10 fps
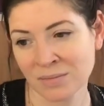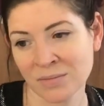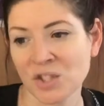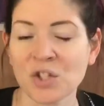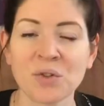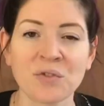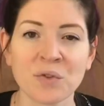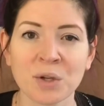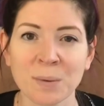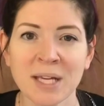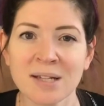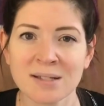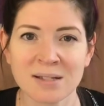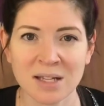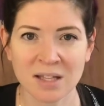2 to 4
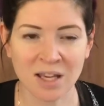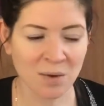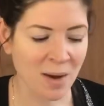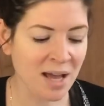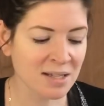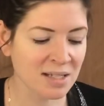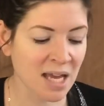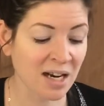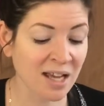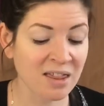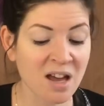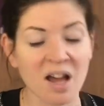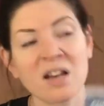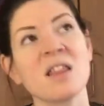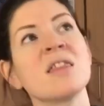weeks in the US, and I
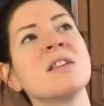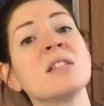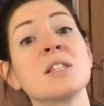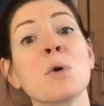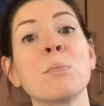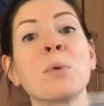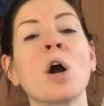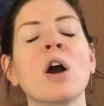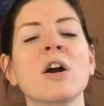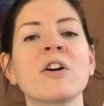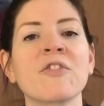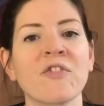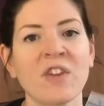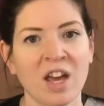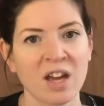thought this is a
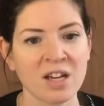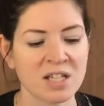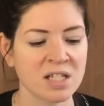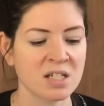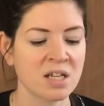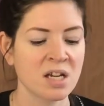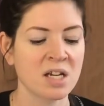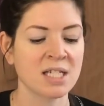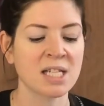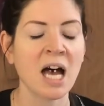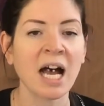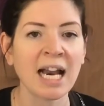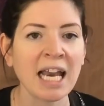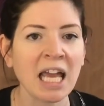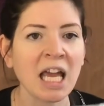perfect,
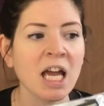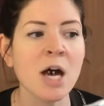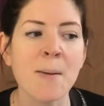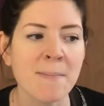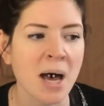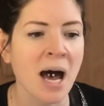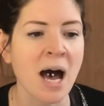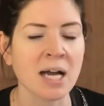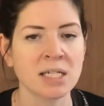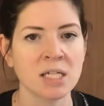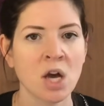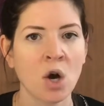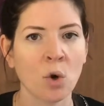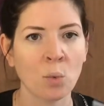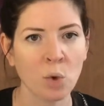tiny, compact,
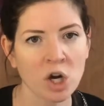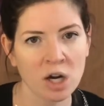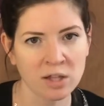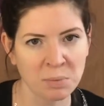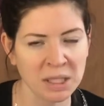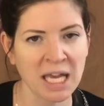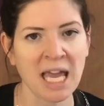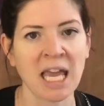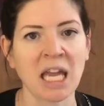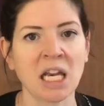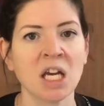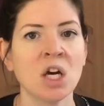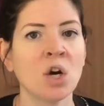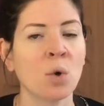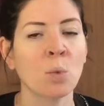work on the plane,
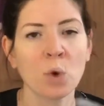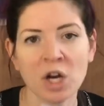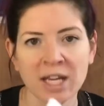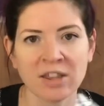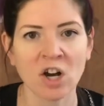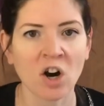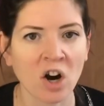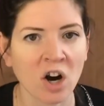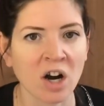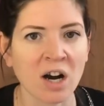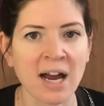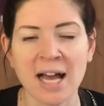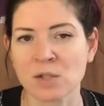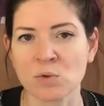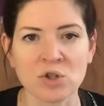work in the car
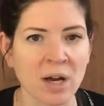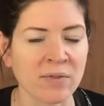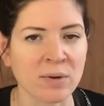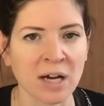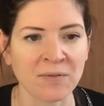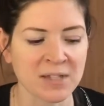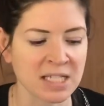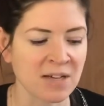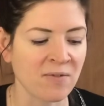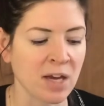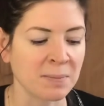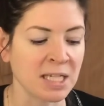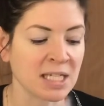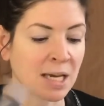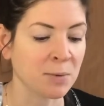as we're driving around visiting family
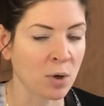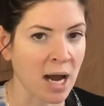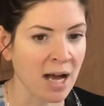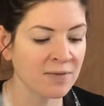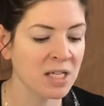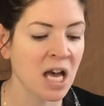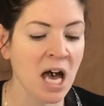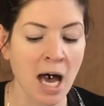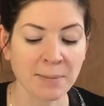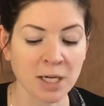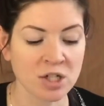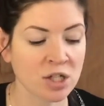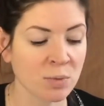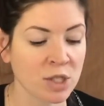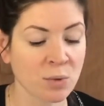type craft. I'm not sure
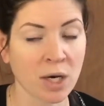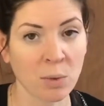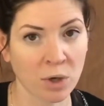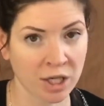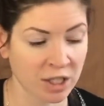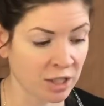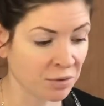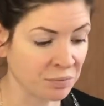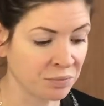which one I want to do.